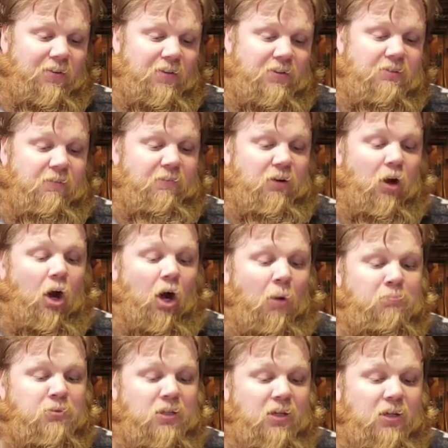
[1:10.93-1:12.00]
the different
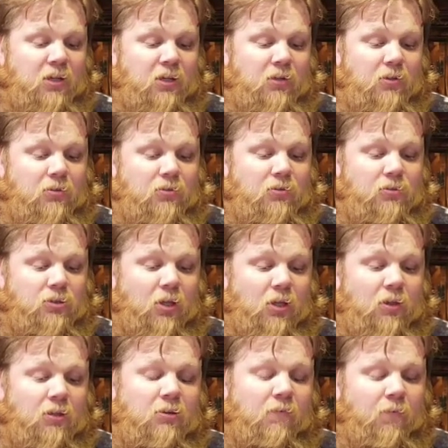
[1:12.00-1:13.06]
hops they use,
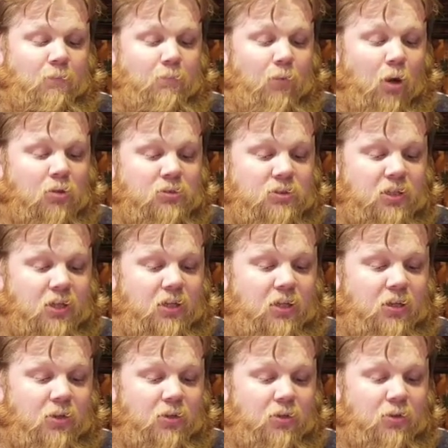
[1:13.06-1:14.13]
the different malts they
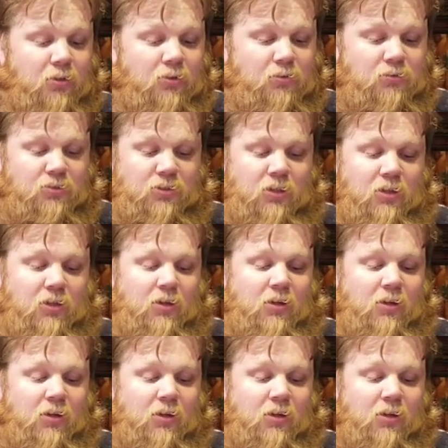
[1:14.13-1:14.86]
use.